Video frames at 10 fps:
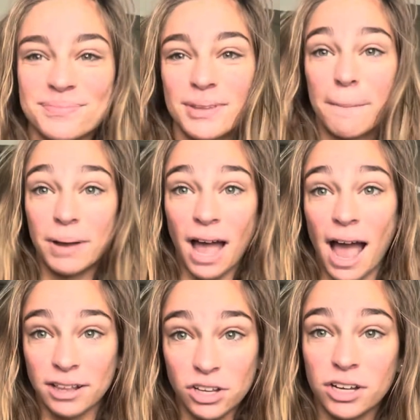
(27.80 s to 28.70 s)
But
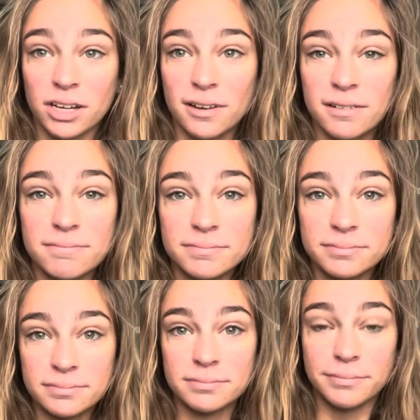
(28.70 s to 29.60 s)
I look
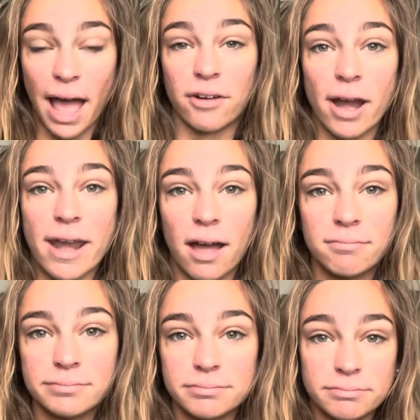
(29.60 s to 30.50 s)
bad right now,
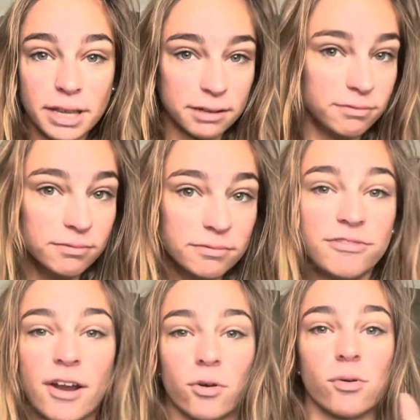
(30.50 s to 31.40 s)
like
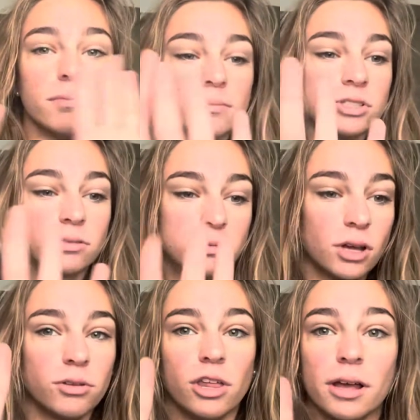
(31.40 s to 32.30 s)
federal. So
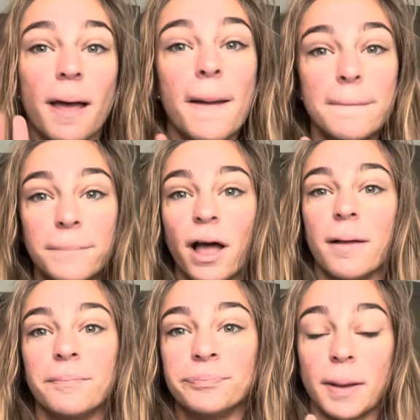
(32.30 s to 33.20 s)
don't look.
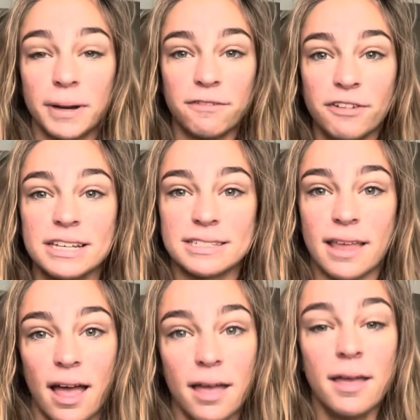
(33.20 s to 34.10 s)
But I'm gonna fix
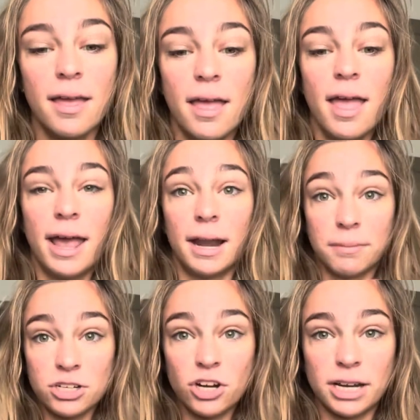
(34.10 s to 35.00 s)
that. And I'm
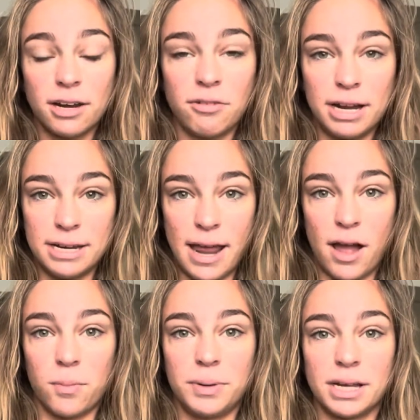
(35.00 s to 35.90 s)
gonna start getting ready
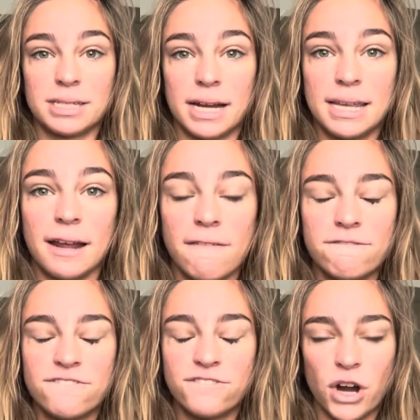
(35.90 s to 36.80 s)
now because I take
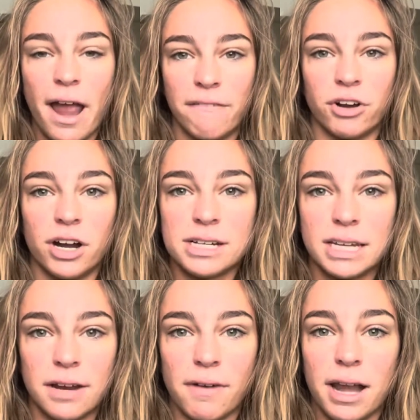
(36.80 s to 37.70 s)
forever to
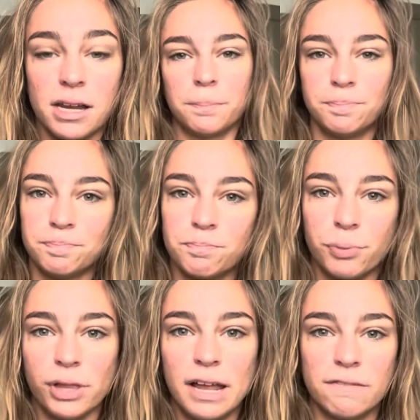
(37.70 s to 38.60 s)
get ready.
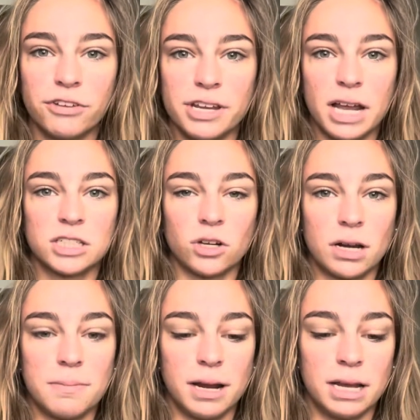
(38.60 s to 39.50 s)
Plan for the next 30
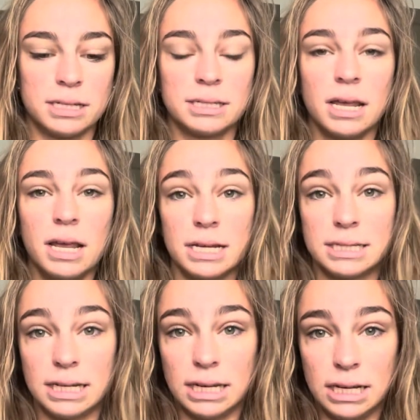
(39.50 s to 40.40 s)
minutes is
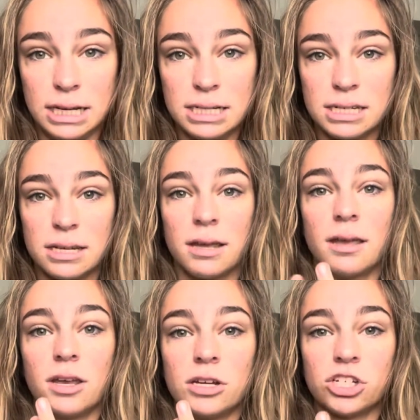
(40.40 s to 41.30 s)
to eat,
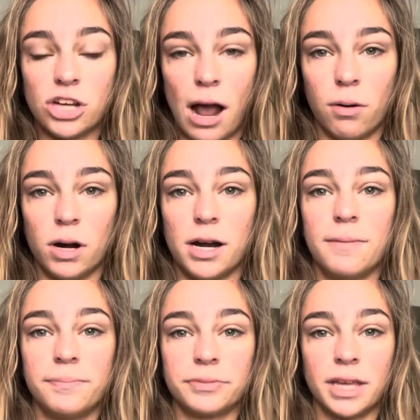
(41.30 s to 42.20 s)
shower,
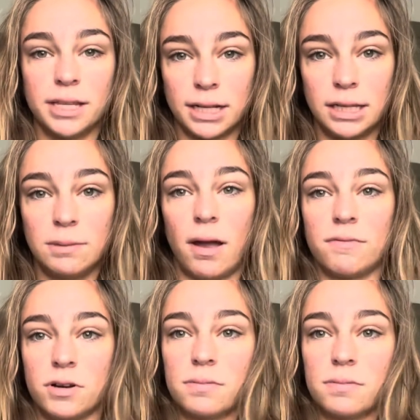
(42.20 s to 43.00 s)
and then clean my room